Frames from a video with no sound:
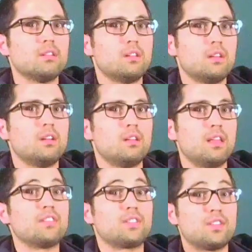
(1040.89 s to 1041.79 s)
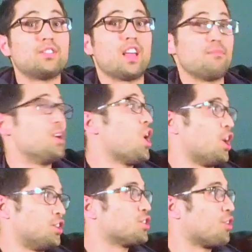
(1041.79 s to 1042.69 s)
Done. That's going to save me a
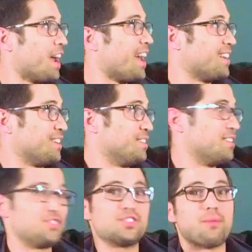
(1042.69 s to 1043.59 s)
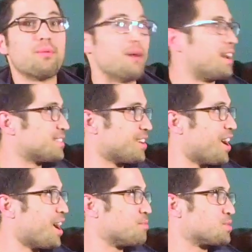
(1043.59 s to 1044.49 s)
hundred grand yeah. in some amount of
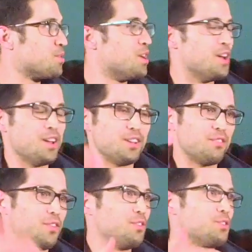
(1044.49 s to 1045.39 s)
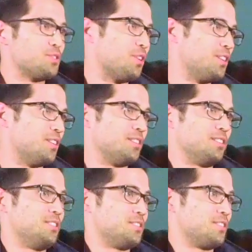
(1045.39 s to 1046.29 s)
time. So your failures are
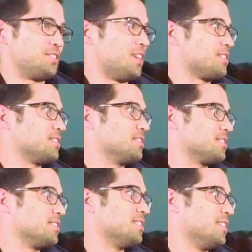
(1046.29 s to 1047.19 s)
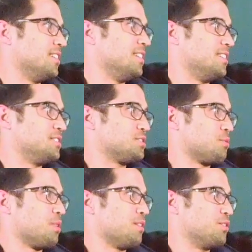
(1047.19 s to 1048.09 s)
your your successes, and it's just
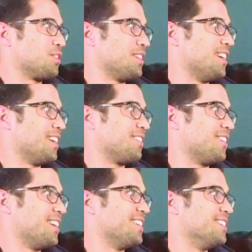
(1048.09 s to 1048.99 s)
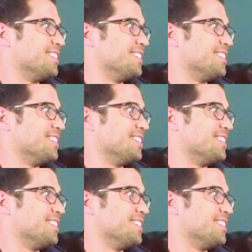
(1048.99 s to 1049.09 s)
a way of looking at it. That's right? a